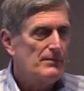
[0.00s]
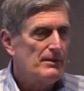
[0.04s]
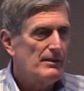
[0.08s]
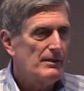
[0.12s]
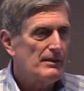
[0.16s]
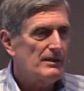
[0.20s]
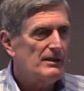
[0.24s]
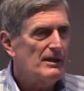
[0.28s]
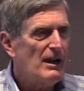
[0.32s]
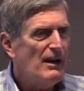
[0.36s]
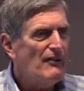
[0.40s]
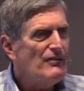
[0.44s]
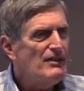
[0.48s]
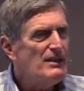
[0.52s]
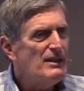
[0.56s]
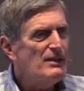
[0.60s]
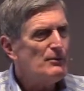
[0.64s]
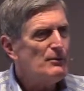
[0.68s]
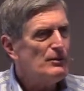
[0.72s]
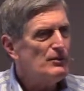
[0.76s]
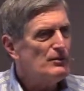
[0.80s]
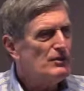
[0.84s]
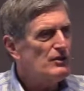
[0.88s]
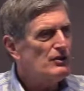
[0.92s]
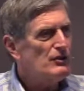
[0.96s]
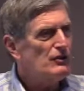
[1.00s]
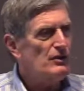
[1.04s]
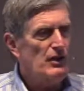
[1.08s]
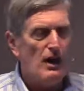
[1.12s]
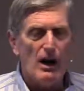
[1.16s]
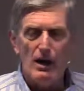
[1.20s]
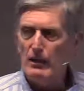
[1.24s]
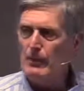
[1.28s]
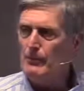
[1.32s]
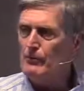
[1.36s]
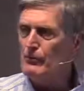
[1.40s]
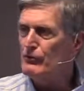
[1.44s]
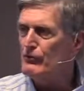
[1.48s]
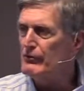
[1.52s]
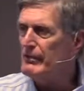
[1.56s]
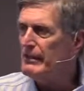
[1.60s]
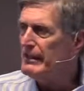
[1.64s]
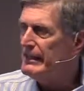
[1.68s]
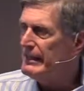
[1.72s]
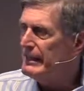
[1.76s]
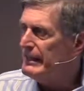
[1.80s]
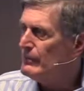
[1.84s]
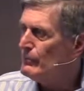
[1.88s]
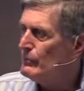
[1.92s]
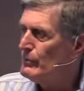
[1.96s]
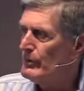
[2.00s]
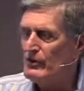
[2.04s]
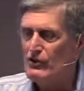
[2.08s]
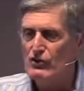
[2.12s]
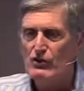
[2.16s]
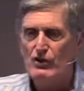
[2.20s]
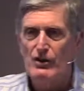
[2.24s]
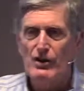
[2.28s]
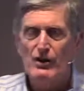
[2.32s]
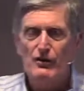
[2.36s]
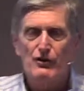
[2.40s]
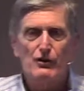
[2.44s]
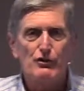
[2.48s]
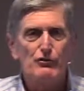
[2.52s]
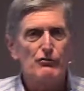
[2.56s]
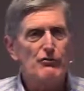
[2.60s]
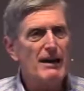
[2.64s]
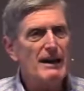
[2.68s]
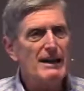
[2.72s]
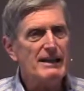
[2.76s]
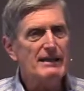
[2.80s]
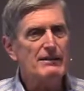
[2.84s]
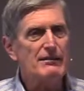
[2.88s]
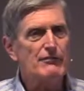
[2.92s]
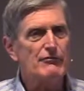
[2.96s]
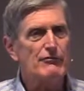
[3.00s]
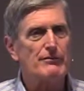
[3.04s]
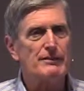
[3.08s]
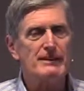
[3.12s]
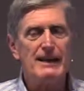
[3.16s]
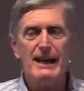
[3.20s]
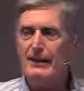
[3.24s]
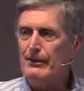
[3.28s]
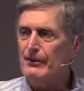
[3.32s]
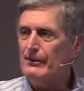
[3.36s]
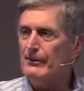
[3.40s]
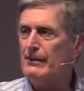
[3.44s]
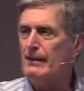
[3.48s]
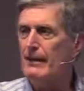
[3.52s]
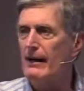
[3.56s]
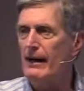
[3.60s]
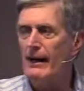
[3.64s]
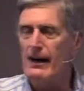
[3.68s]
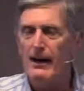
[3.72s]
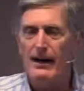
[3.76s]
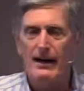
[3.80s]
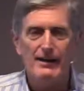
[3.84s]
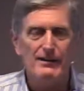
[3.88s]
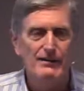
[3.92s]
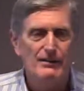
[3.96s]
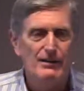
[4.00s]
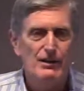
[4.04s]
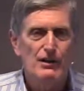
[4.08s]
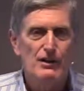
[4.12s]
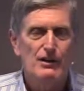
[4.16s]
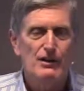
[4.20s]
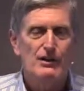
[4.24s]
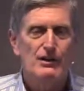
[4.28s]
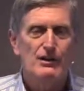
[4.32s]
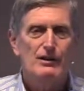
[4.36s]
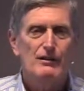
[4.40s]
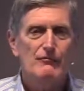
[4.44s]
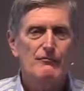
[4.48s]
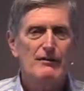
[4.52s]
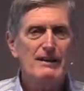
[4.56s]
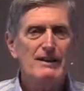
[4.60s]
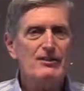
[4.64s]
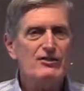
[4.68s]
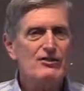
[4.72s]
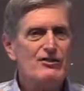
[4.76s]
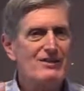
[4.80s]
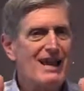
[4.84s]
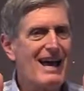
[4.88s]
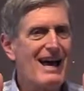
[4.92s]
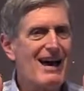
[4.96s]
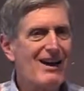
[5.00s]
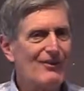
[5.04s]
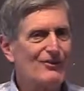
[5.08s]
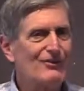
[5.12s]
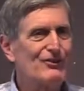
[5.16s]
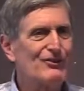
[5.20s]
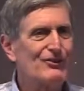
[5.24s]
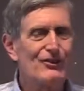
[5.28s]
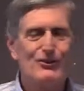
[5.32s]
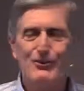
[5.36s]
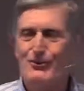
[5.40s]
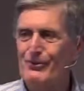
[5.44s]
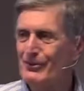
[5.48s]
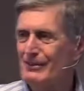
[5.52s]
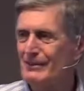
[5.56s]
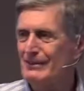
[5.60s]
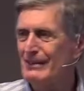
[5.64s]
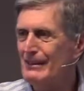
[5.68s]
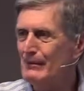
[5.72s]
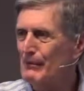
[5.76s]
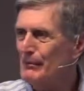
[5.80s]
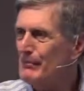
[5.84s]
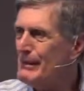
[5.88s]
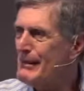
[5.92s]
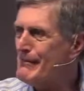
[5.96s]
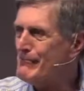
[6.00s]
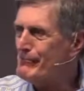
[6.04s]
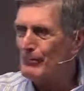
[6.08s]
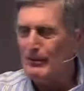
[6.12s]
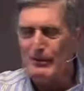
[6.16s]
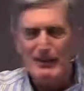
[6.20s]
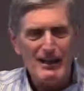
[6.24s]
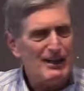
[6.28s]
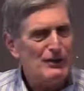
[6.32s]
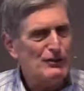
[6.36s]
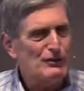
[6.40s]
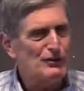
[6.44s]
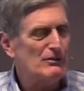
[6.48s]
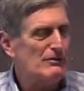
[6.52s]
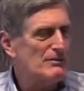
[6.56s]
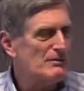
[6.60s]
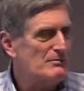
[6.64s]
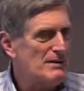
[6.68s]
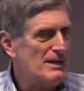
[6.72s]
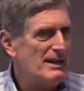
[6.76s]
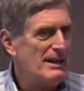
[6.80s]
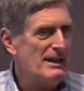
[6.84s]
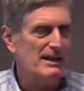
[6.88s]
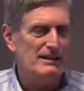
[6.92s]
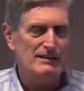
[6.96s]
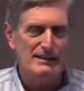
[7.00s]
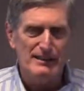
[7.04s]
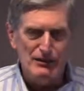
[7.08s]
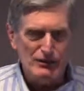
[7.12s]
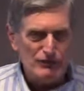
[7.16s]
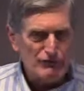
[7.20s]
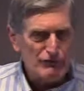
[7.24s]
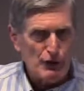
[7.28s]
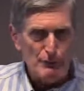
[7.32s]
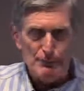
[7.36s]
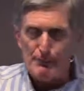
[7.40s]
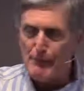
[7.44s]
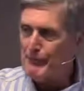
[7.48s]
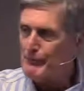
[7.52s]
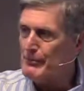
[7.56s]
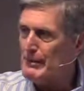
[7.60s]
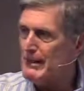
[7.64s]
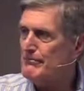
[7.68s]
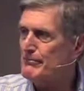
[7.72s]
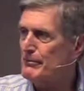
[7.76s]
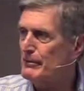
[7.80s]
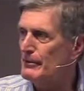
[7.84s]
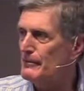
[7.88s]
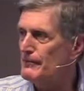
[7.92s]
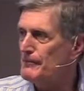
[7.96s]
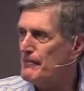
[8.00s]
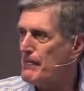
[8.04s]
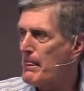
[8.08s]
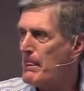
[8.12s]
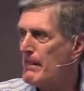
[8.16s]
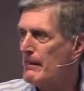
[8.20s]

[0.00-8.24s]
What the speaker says: A covenant was this solemn treaty in which the great Creator God reached down to little people like you and me, a little group of people,